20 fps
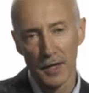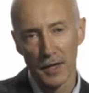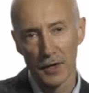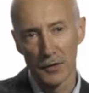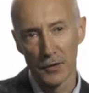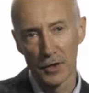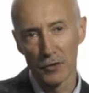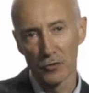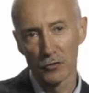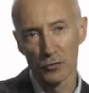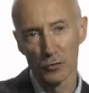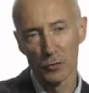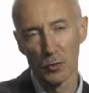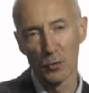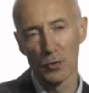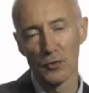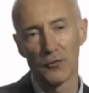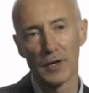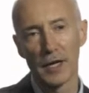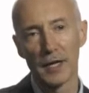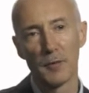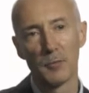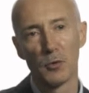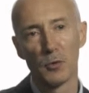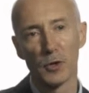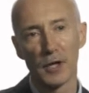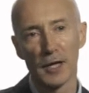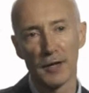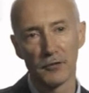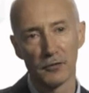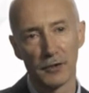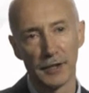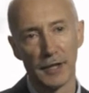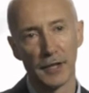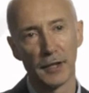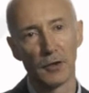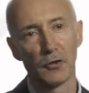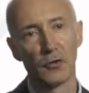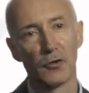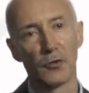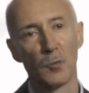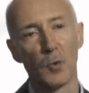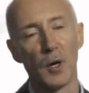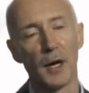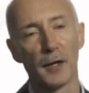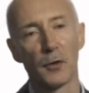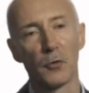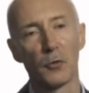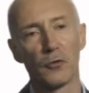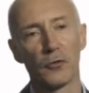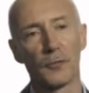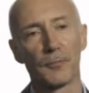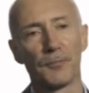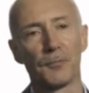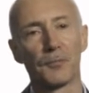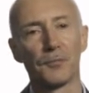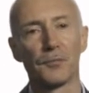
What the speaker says: And those are all available covering England and Wales.